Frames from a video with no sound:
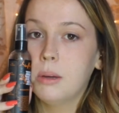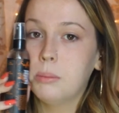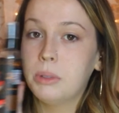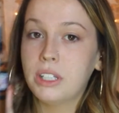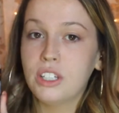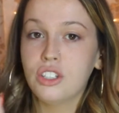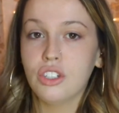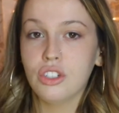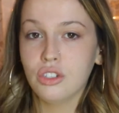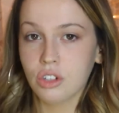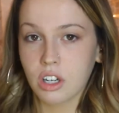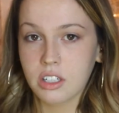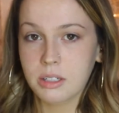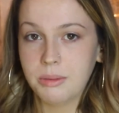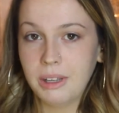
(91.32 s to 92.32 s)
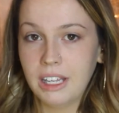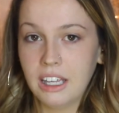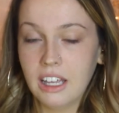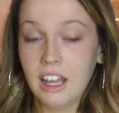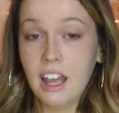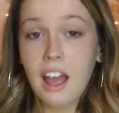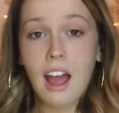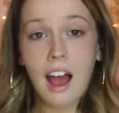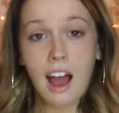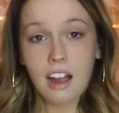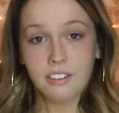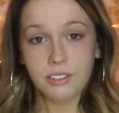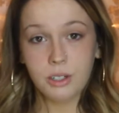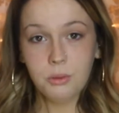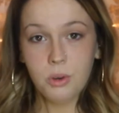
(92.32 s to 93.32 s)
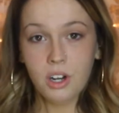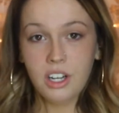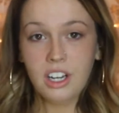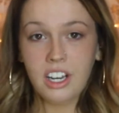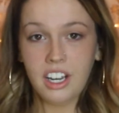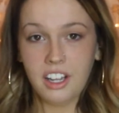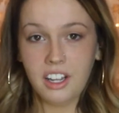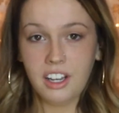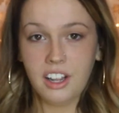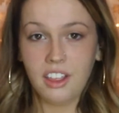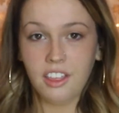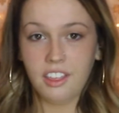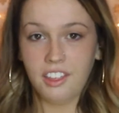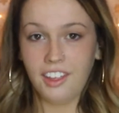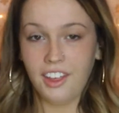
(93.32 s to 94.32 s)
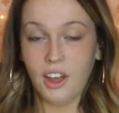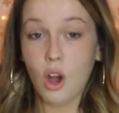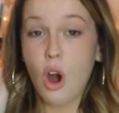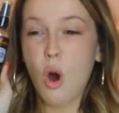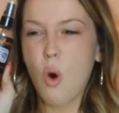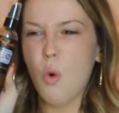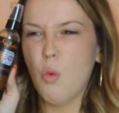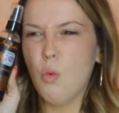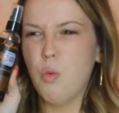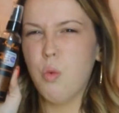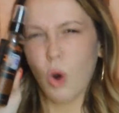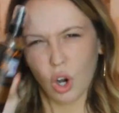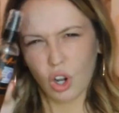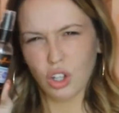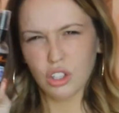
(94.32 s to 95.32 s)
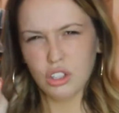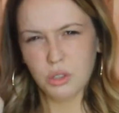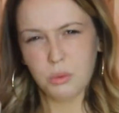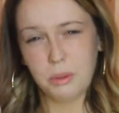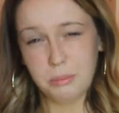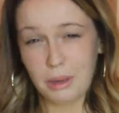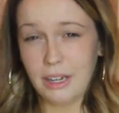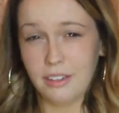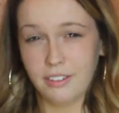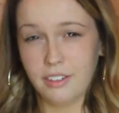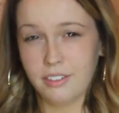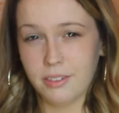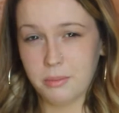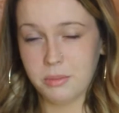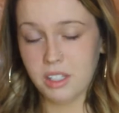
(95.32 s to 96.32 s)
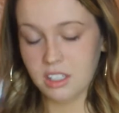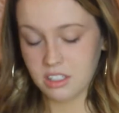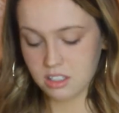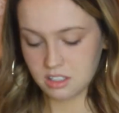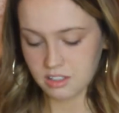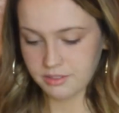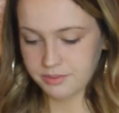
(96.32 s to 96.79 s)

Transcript: Please just trust me. Everyone in the world would benefit from this.